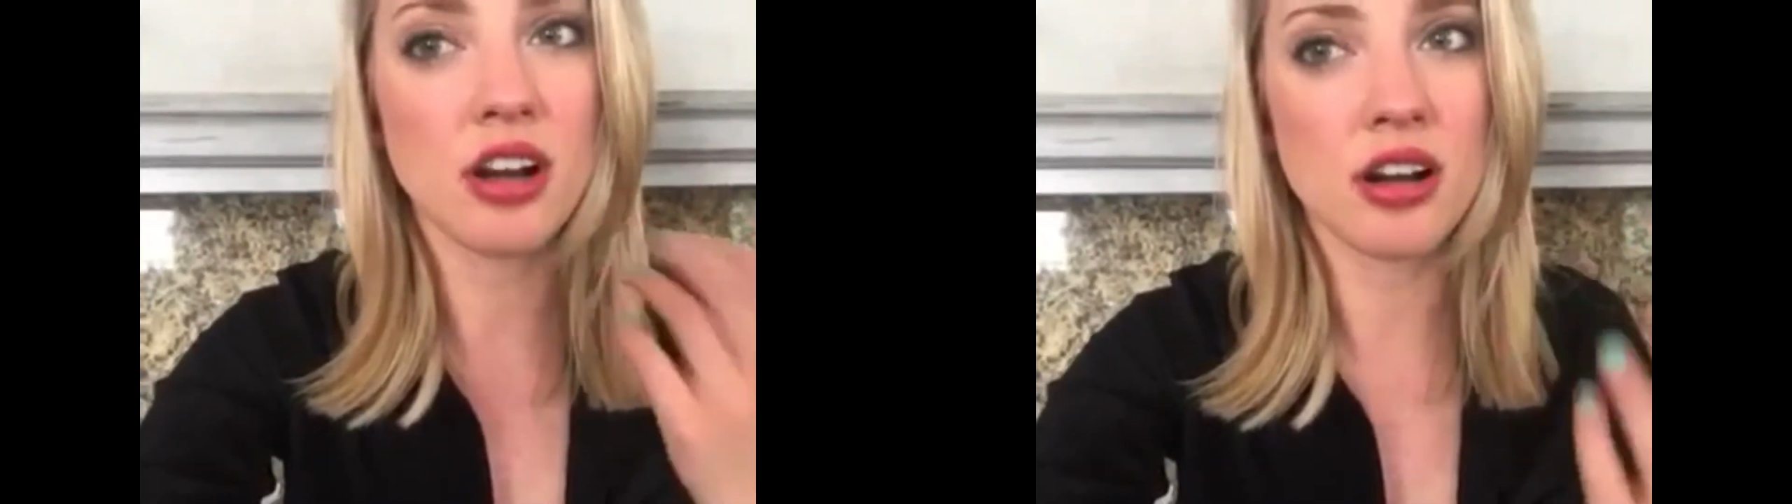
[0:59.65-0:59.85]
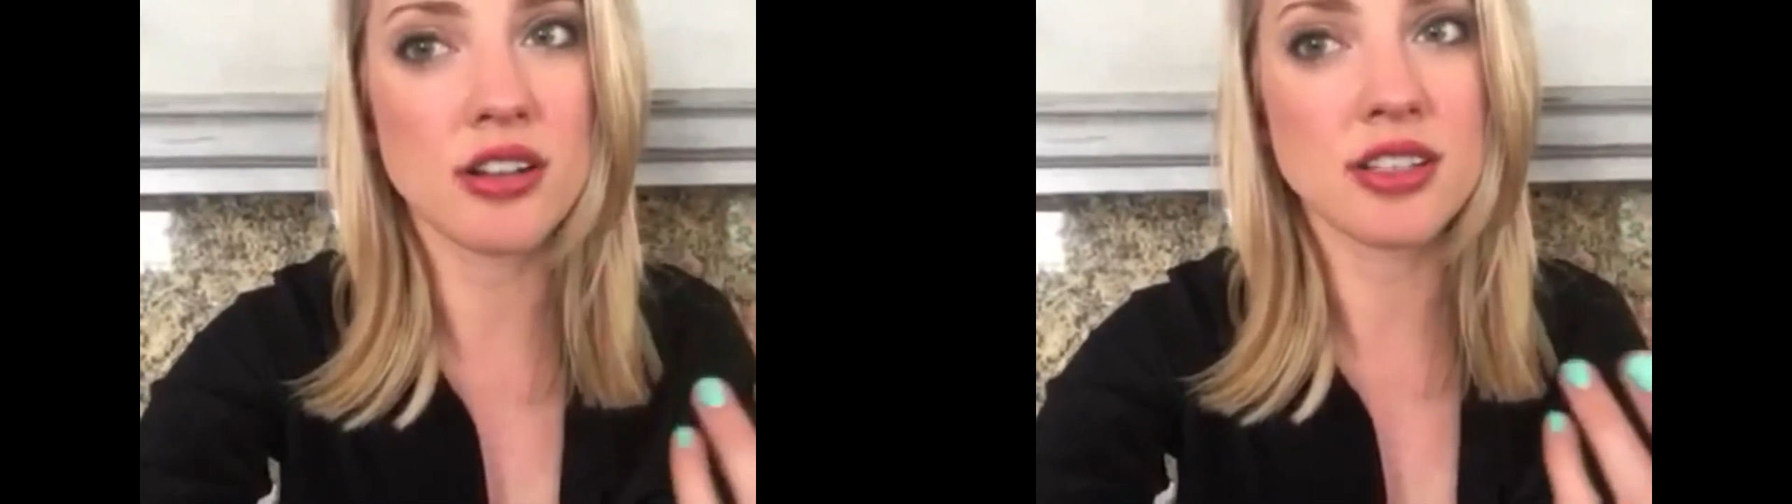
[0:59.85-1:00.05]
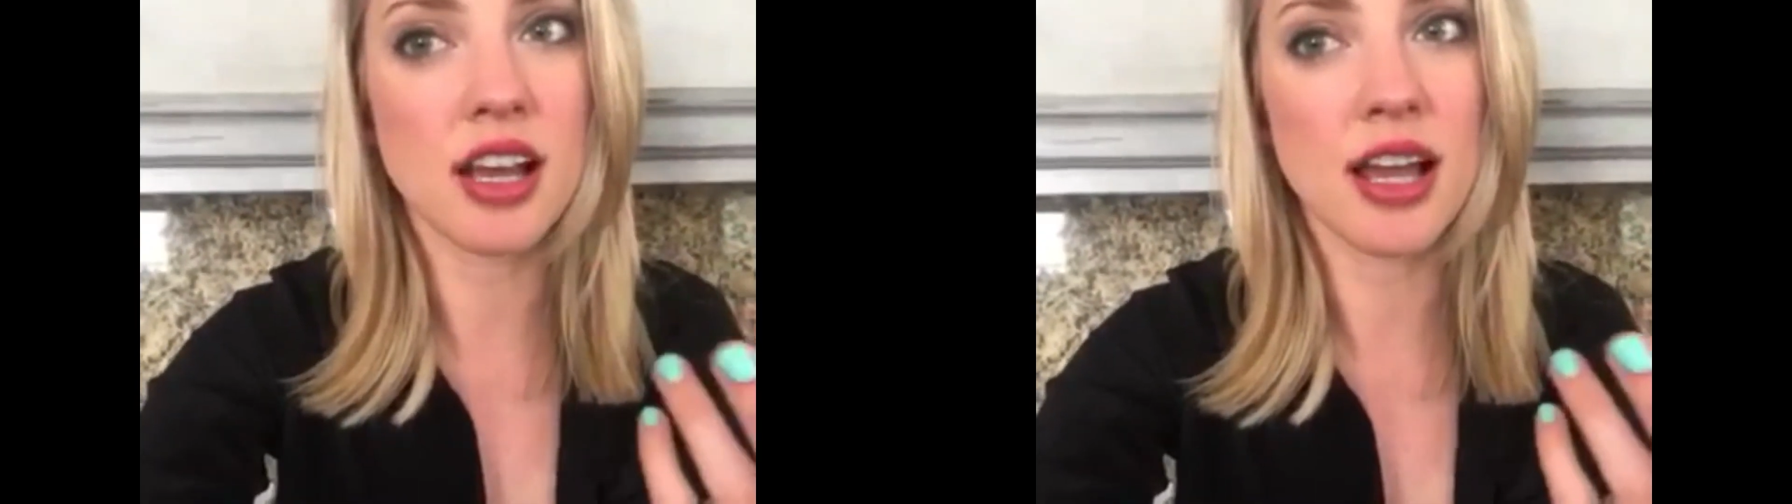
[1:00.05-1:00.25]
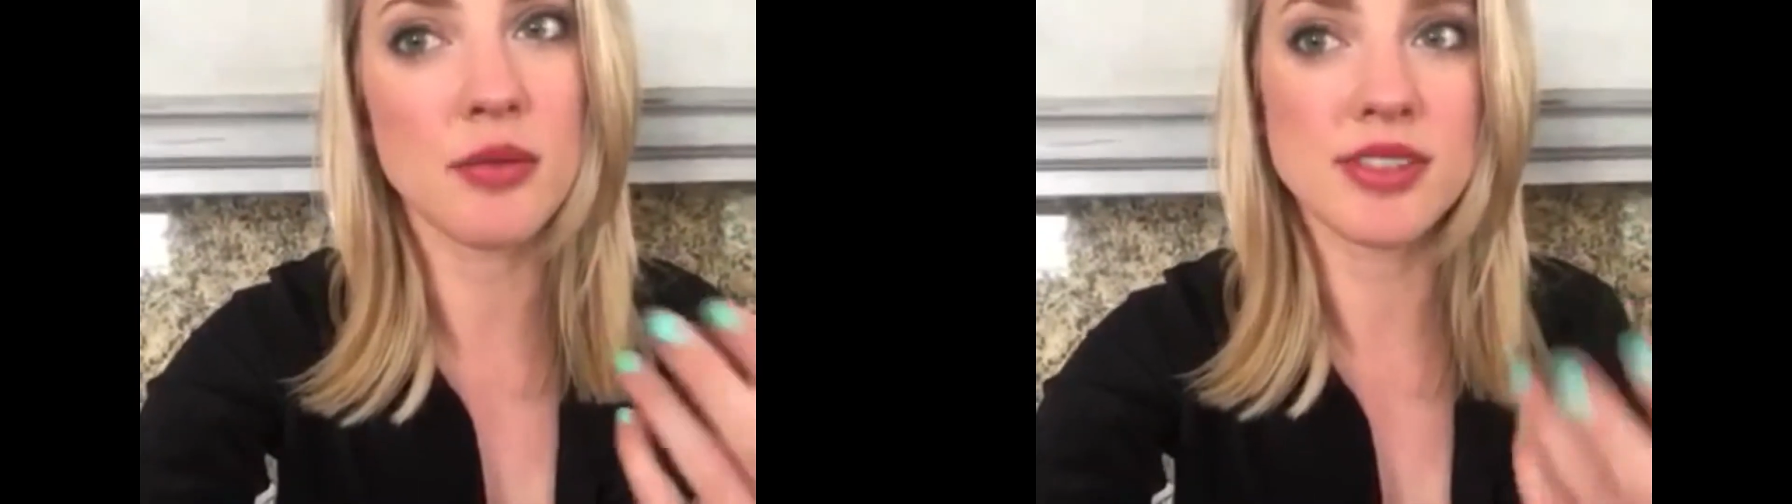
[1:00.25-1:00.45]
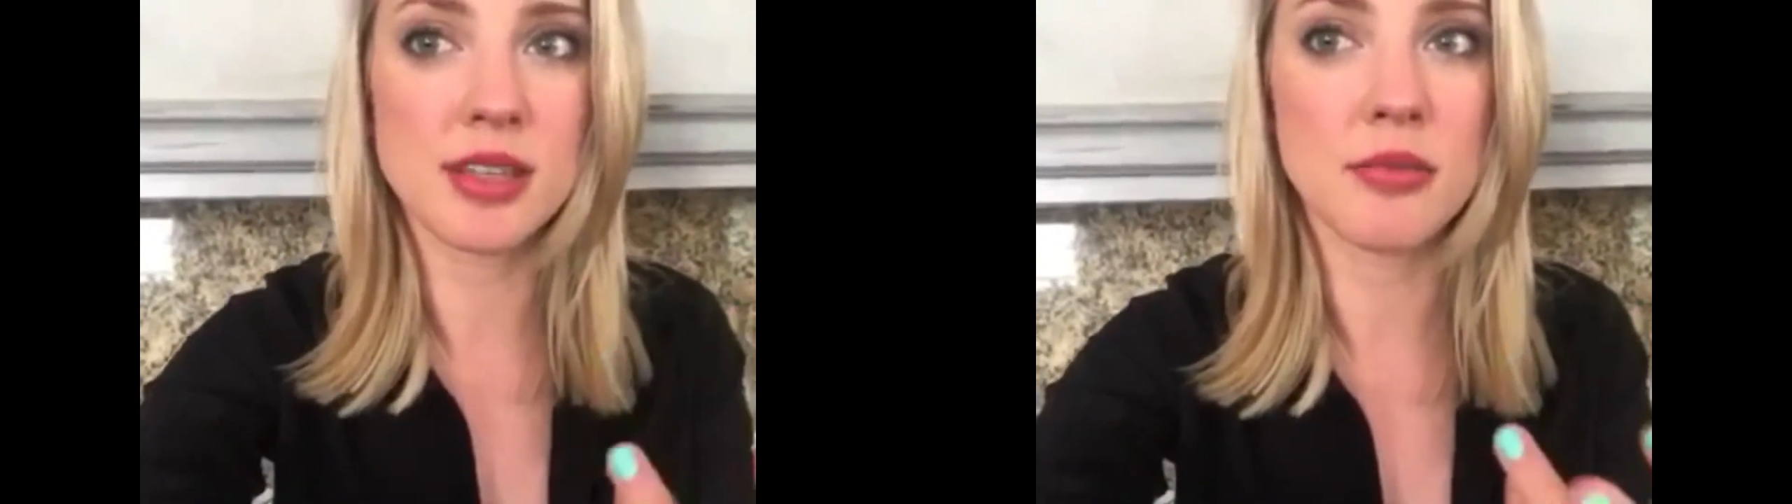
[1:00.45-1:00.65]
a hard
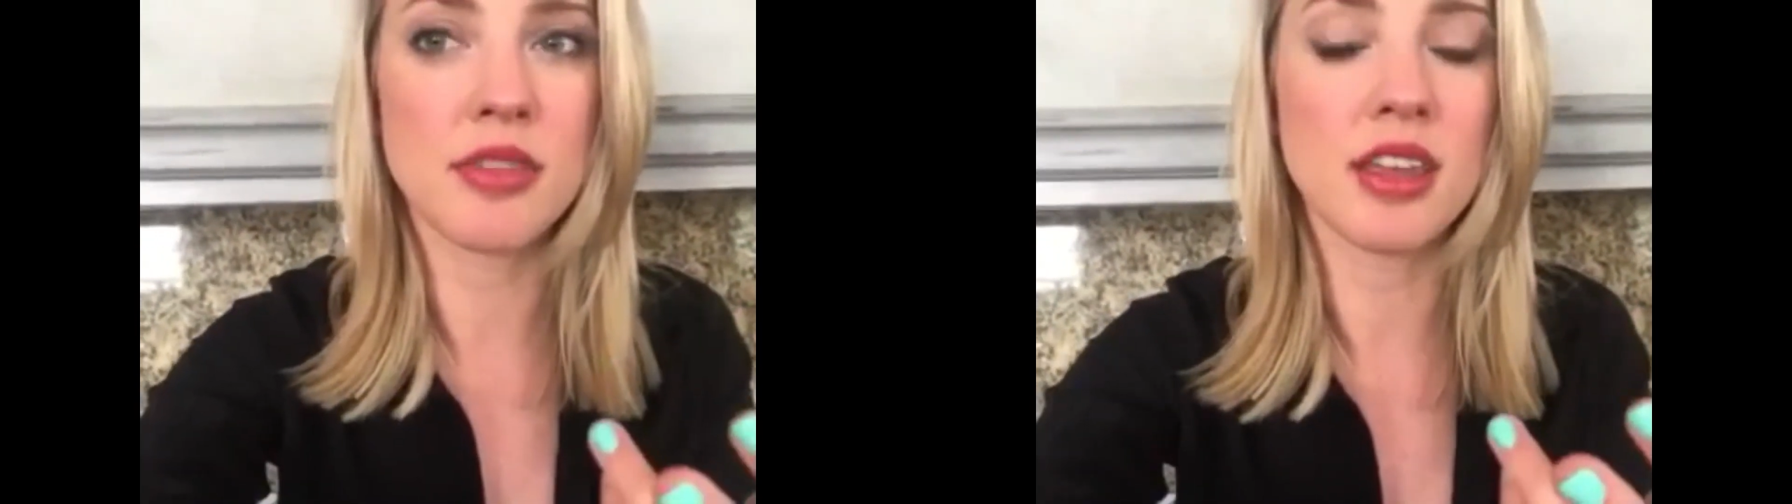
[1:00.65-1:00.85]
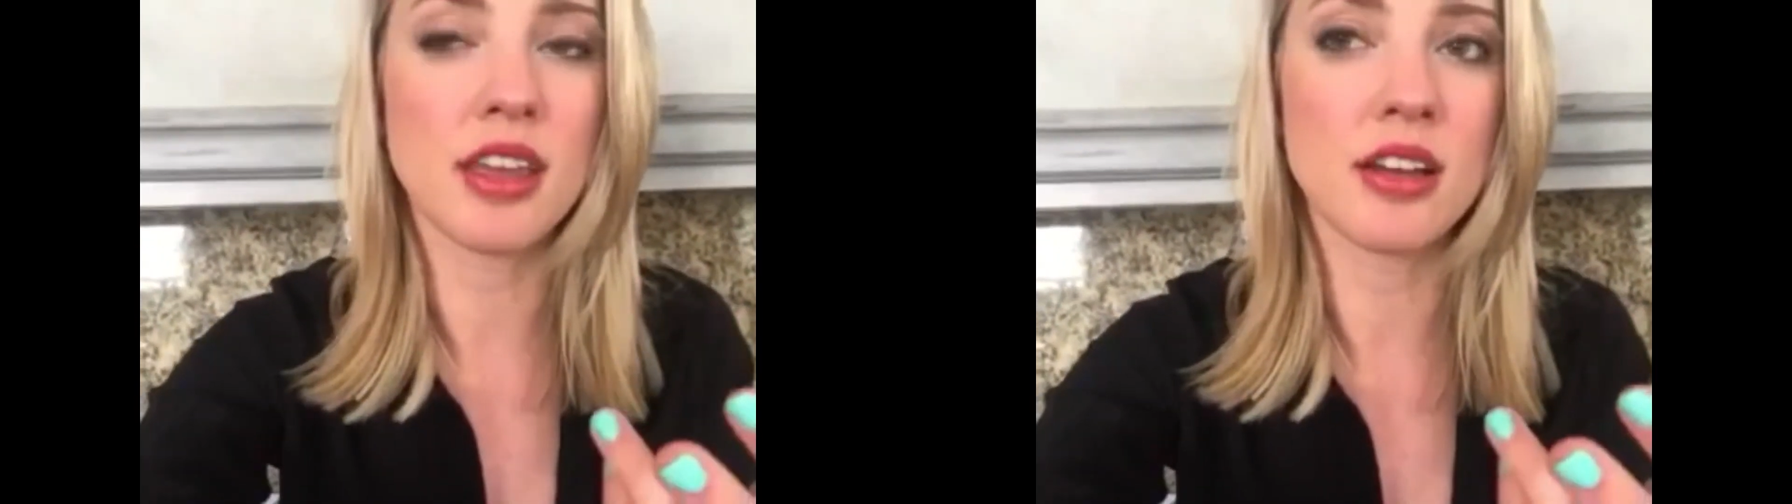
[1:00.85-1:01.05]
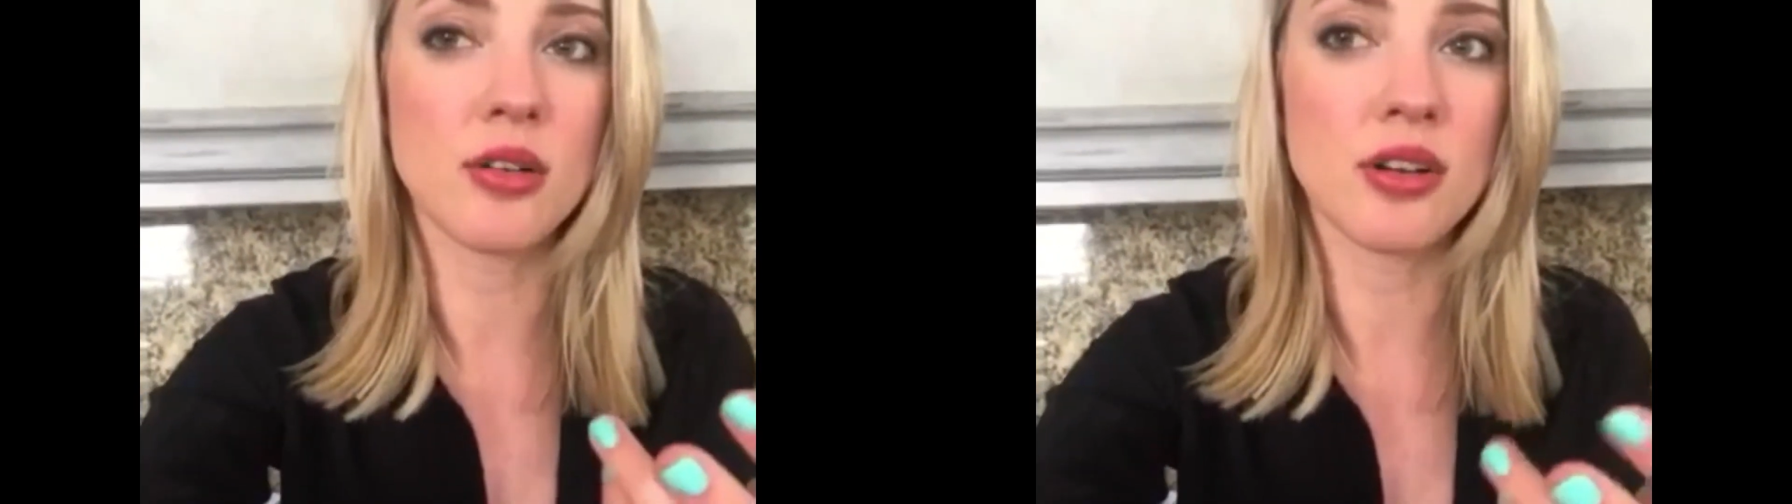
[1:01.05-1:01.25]
time with something,